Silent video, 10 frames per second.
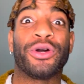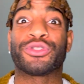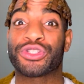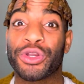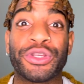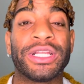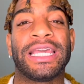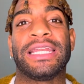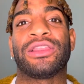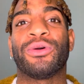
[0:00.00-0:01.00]

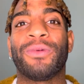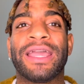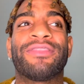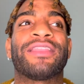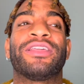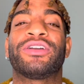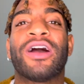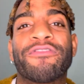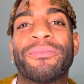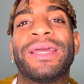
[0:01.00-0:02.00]
circulated, the way that the
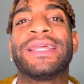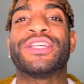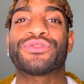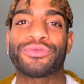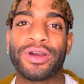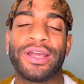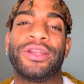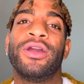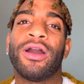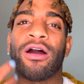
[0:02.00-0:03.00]
government is run,
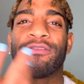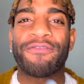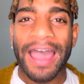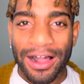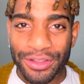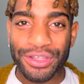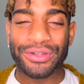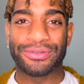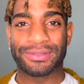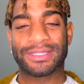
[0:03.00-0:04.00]
our
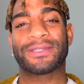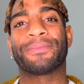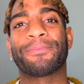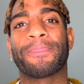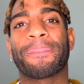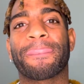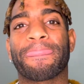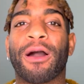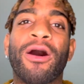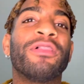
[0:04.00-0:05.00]
values.
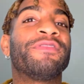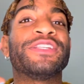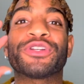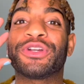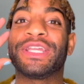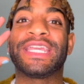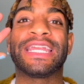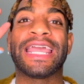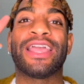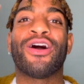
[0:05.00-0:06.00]
All of these are going to
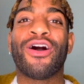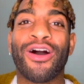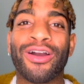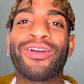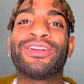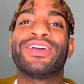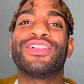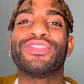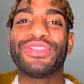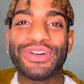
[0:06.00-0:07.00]
get a hard
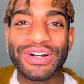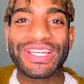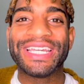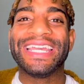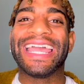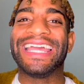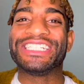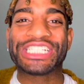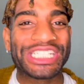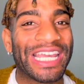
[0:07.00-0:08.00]
look and
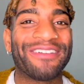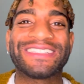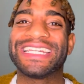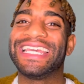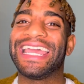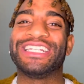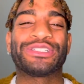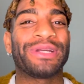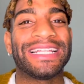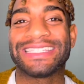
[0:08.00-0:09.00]
shift and
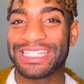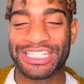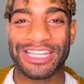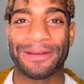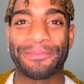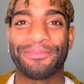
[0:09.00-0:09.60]
transition.